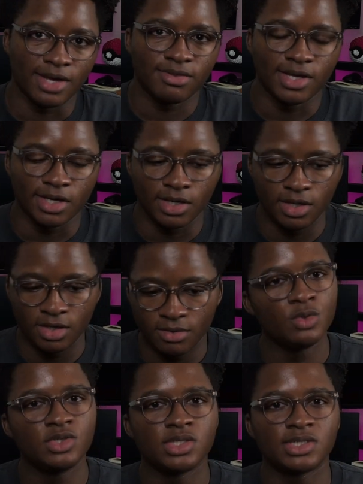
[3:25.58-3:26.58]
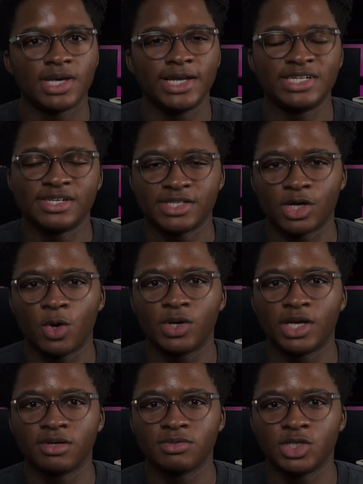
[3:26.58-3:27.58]
I think use agentic
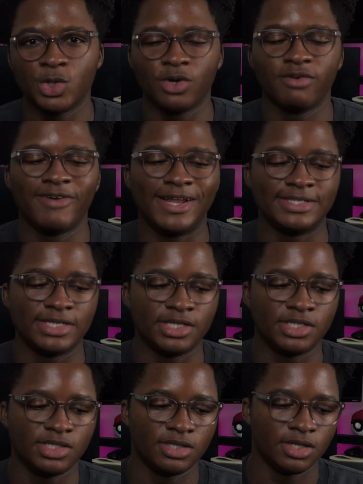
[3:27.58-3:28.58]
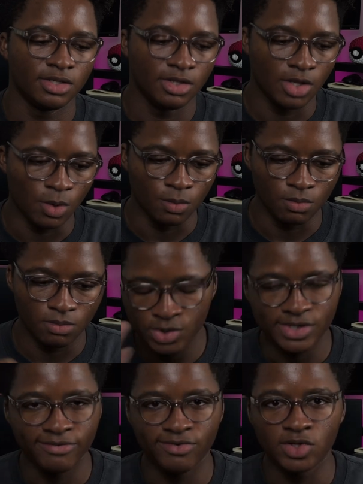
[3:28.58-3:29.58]
coding to your advantage. Don't
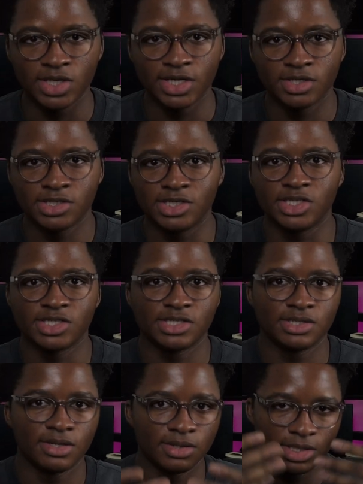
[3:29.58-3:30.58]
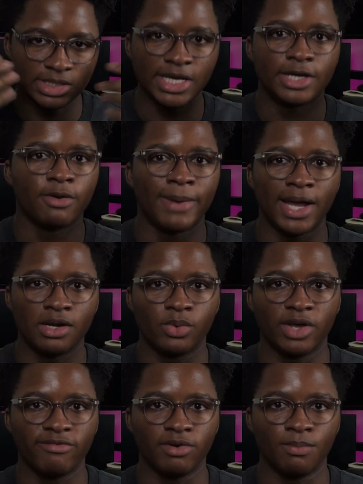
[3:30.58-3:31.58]
use it fully to just take your mind
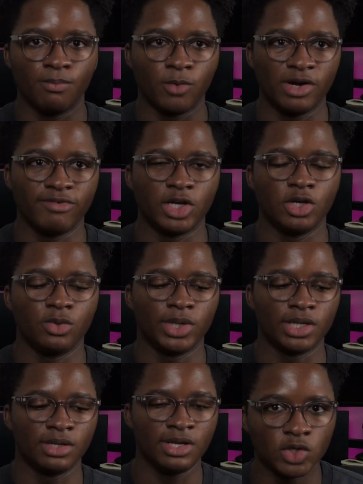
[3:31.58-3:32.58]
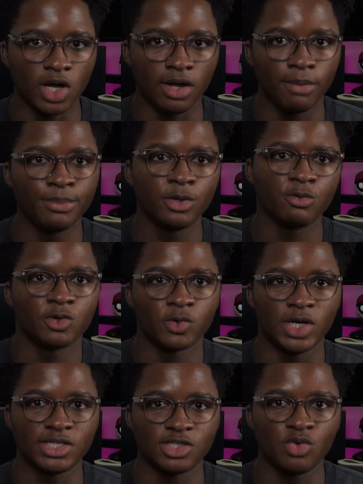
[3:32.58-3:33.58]
away from whatever you're doing. If you got a pull
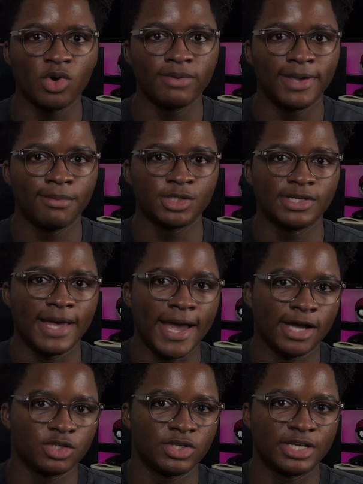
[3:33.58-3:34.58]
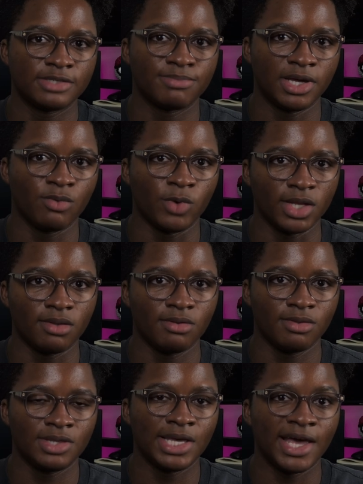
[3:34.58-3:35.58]
request, you want to be able to actually explain what
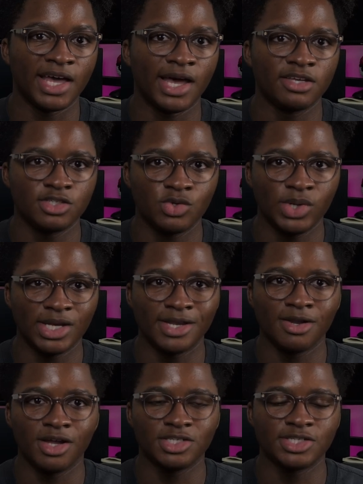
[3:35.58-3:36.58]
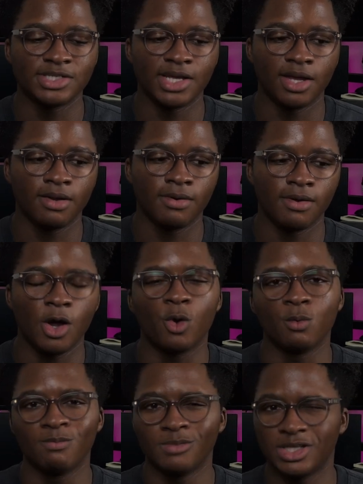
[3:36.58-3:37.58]
the AI is doing and not just say,
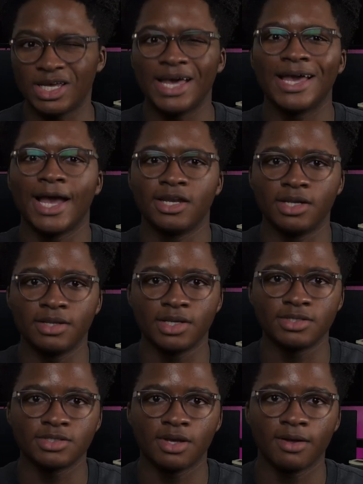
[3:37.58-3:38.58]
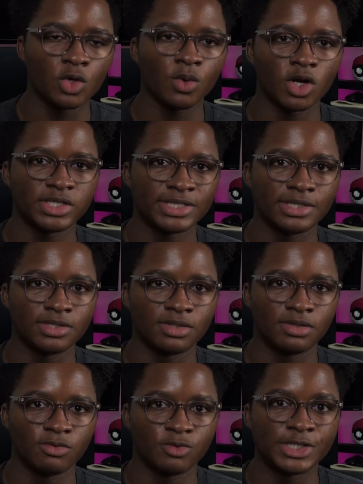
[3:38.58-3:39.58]
oh, the AI did this. You are
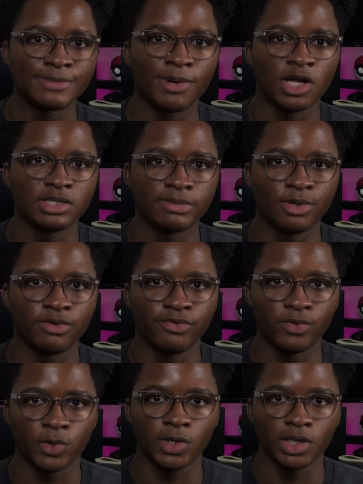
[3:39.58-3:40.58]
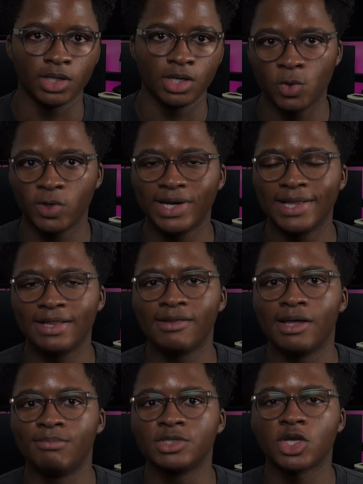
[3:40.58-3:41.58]
still responsible for your
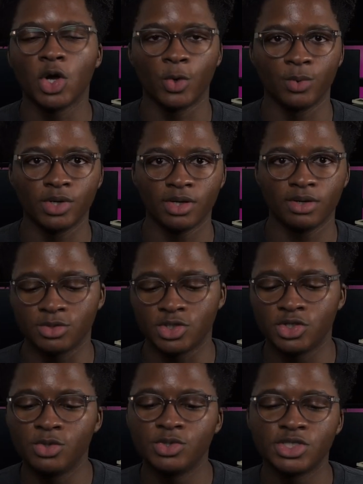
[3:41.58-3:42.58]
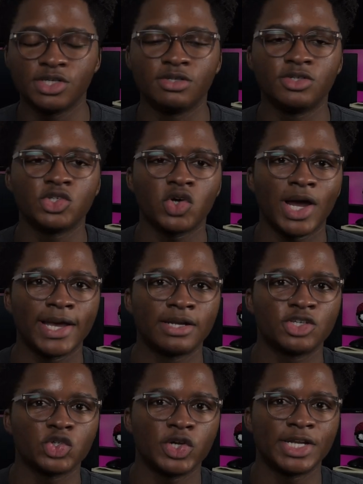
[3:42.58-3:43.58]
LLM's code. So you should try
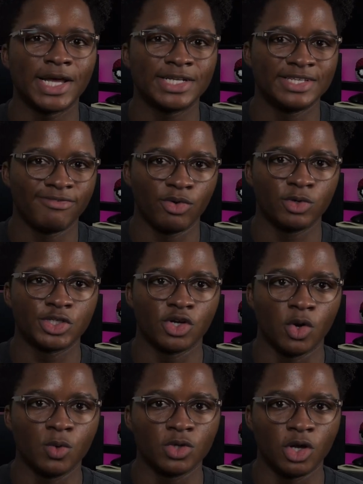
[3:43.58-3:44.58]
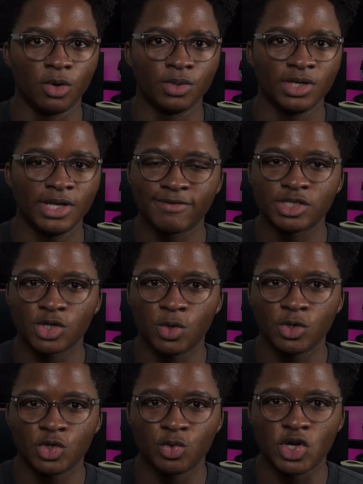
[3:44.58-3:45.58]
and treat it as if it was your own code. If it's
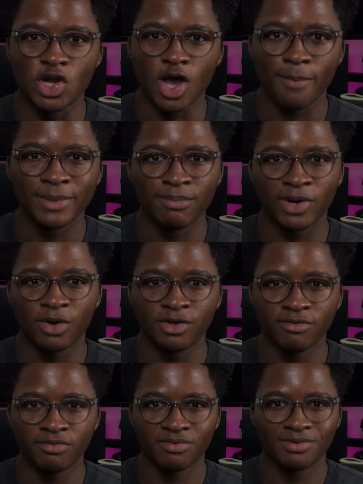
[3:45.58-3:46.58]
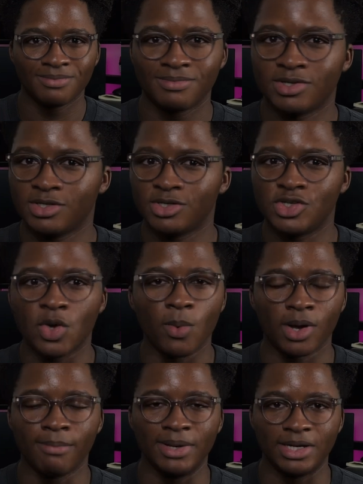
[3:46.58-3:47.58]
code you would not be proud of,
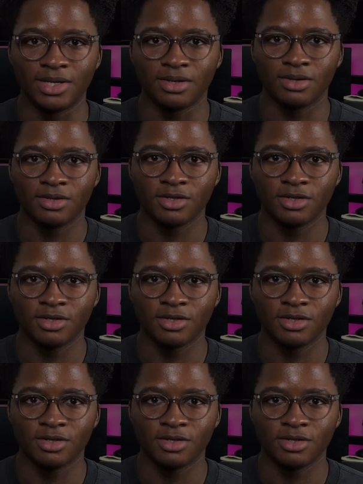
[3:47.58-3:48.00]
don't commit it.